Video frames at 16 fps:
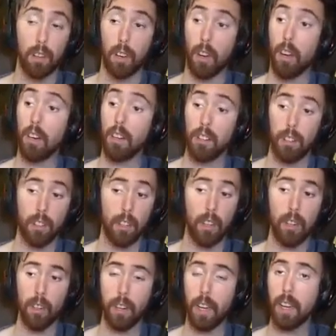Like, you
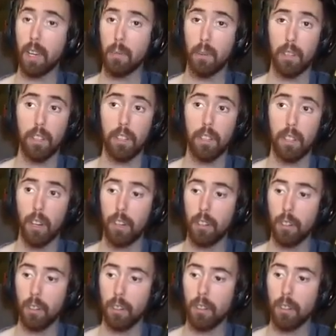know, hey, what are you gonna
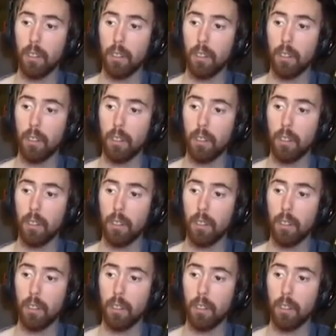do?